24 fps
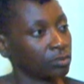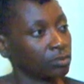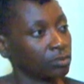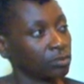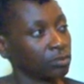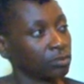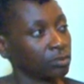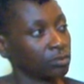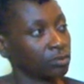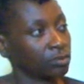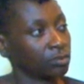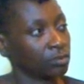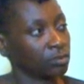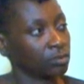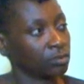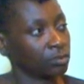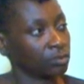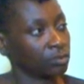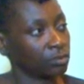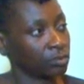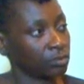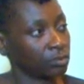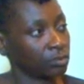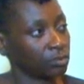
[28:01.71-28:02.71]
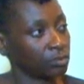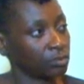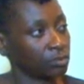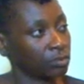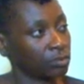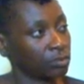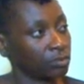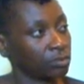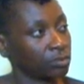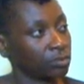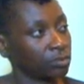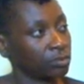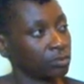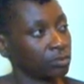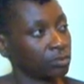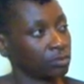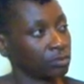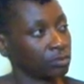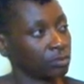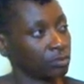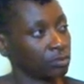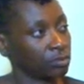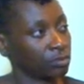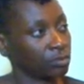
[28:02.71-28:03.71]

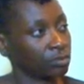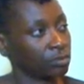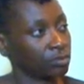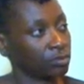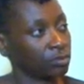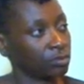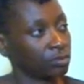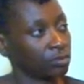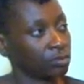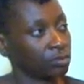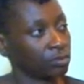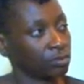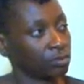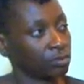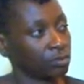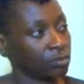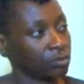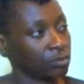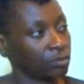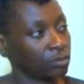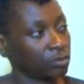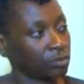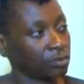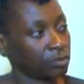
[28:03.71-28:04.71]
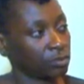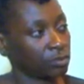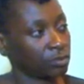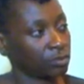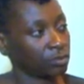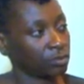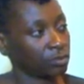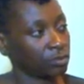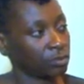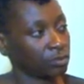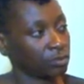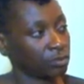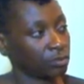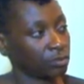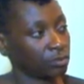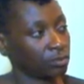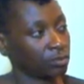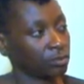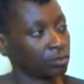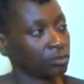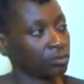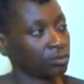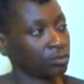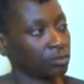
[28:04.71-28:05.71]

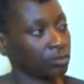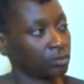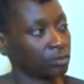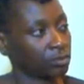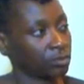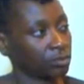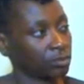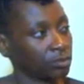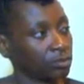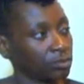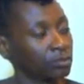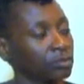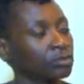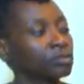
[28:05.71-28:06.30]
No words are spoken by the person on screen.